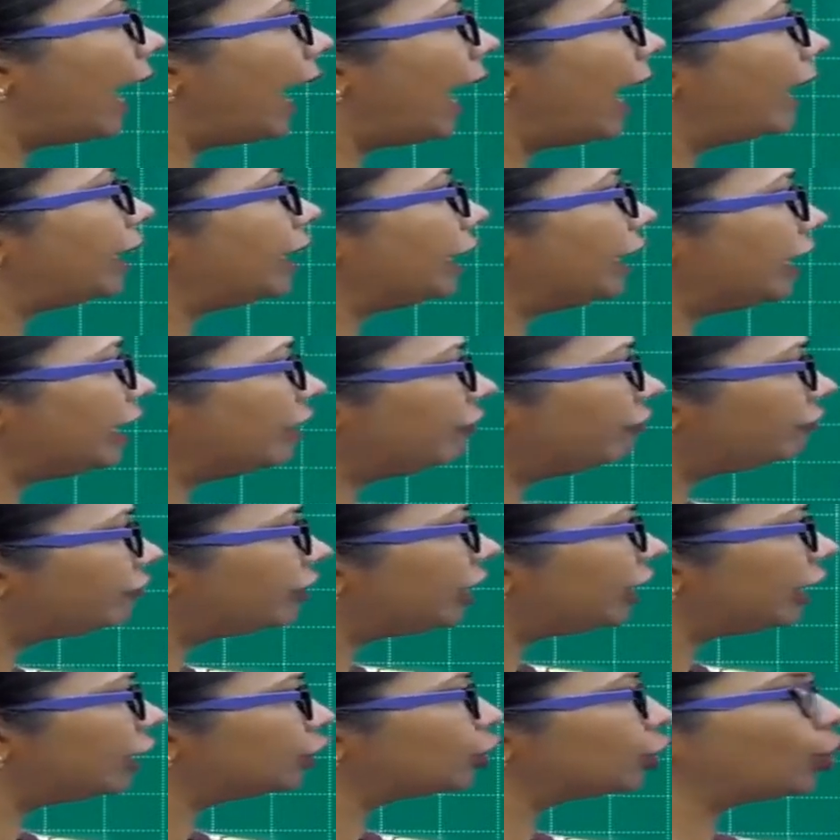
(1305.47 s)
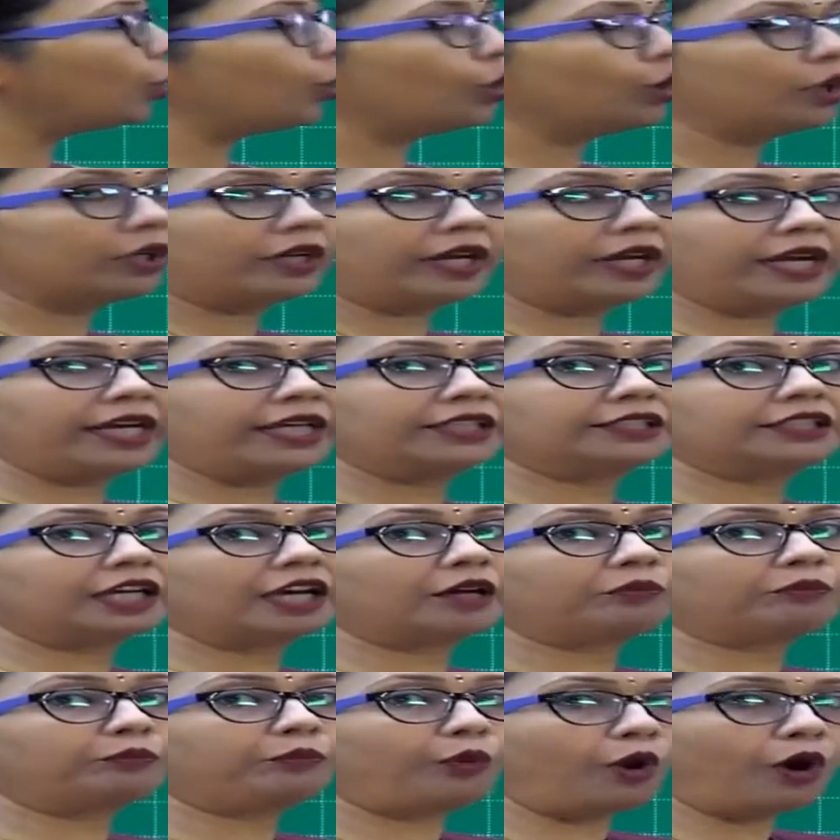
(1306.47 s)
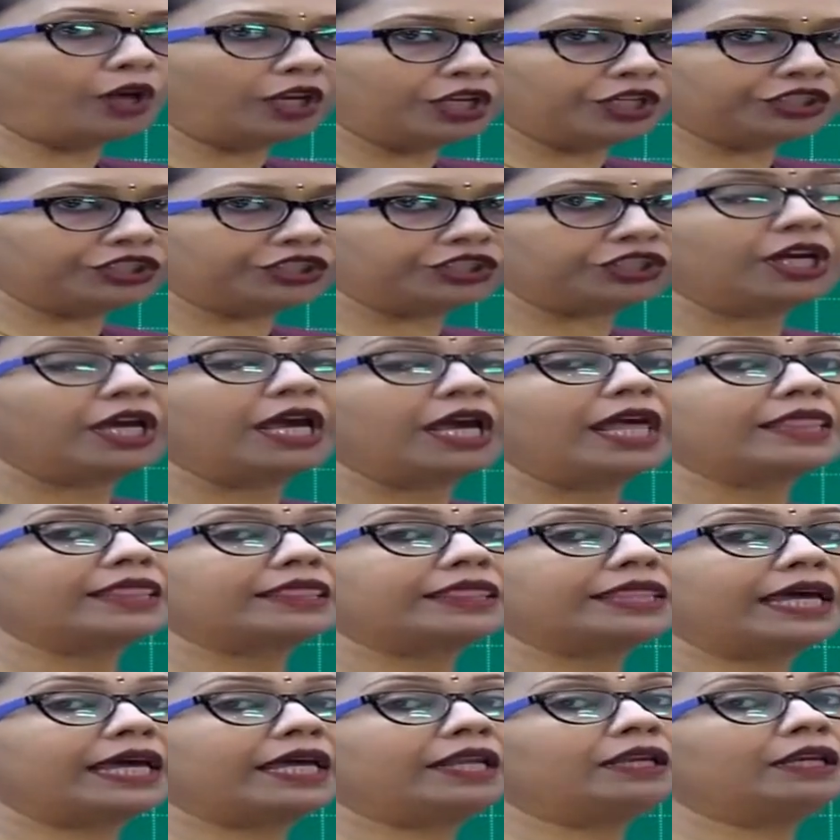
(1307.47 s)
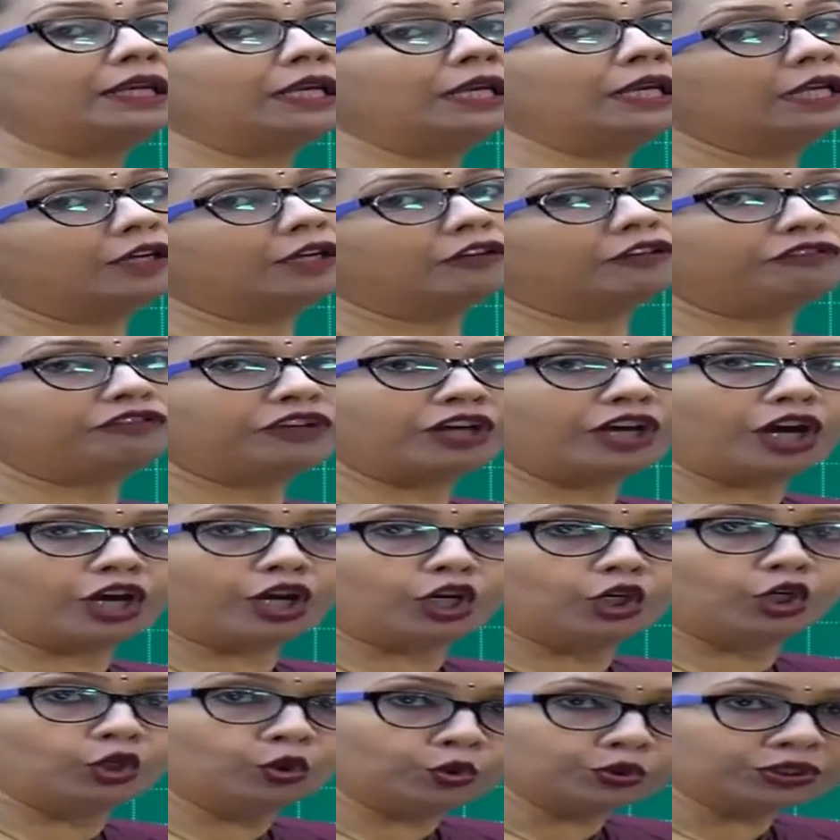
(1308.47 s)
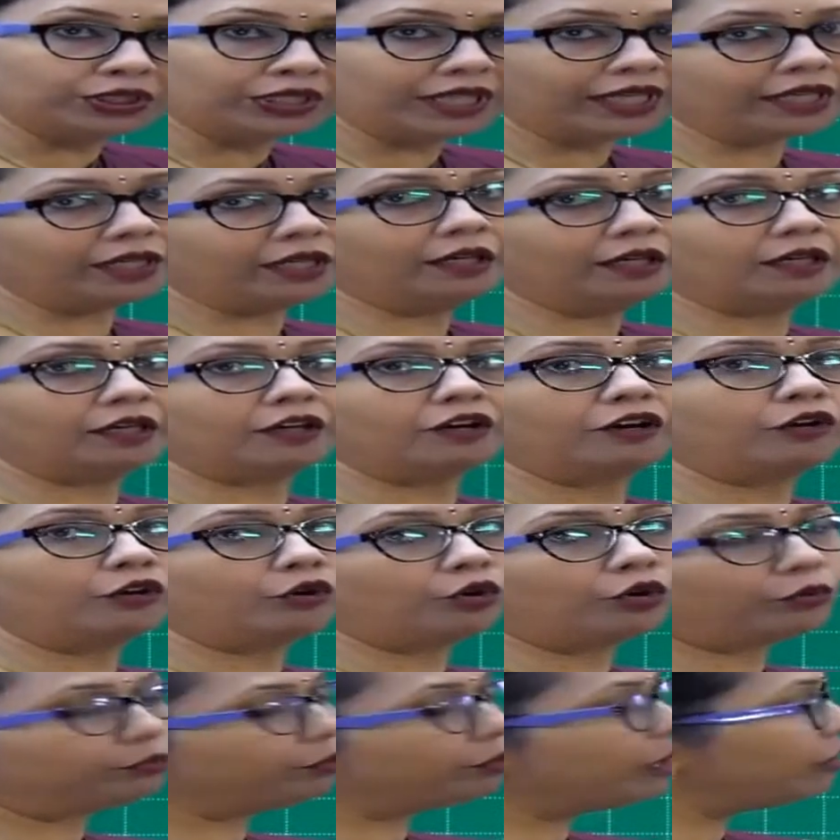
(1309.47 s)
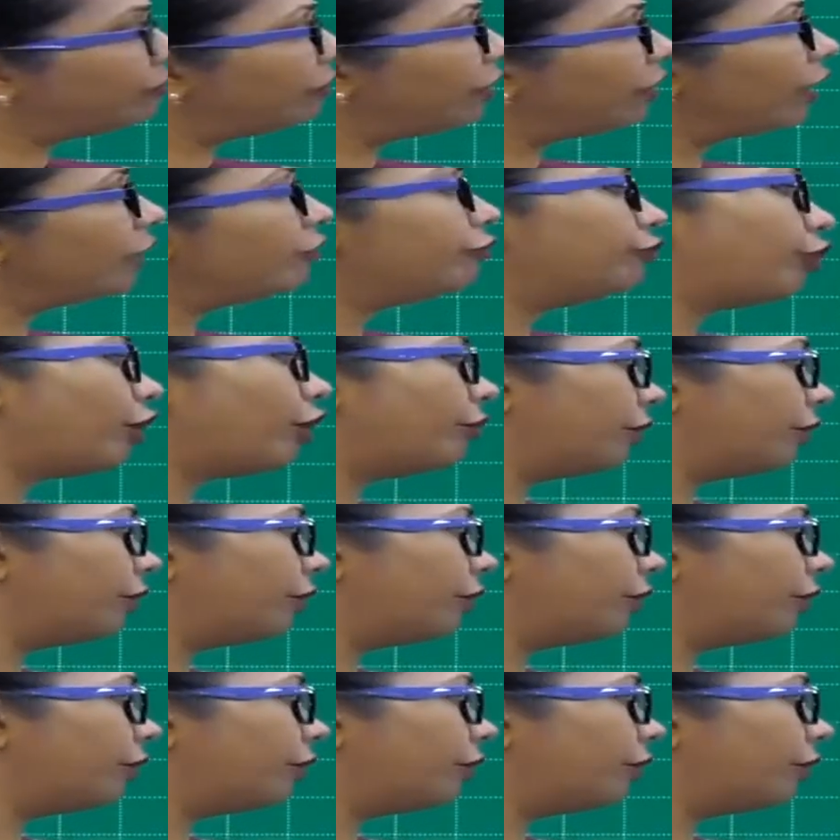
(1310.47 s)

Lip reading: and if these whole grains are polished, then we are losing B1